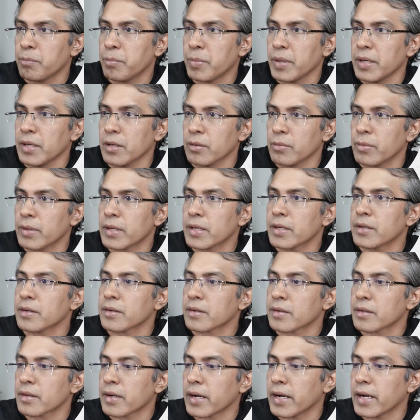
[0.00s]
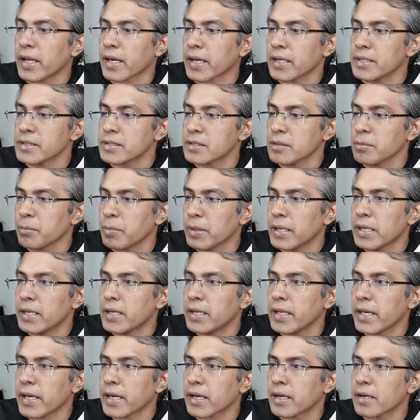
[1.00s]
pin over here, right? I can simply
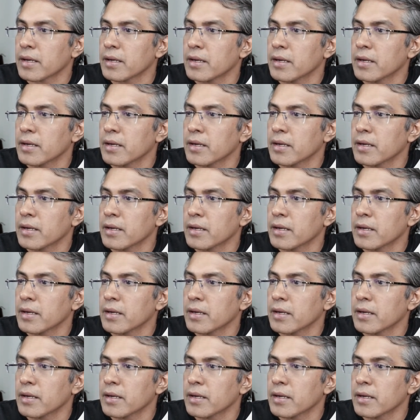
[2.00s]
take